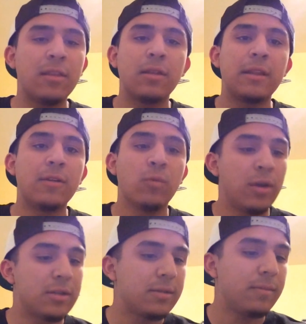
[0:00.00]
how the league
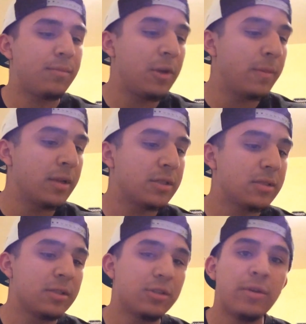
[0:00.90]
works, pretty much.
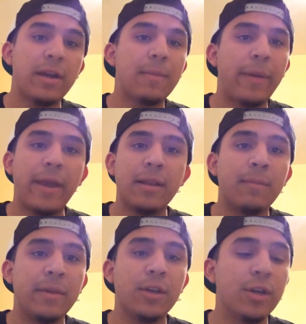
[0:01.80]
Just, you got to pay to
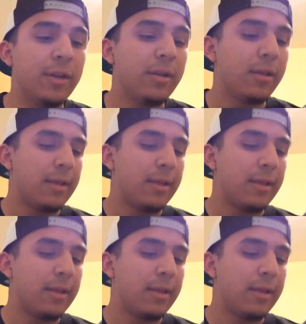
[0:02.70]
be good.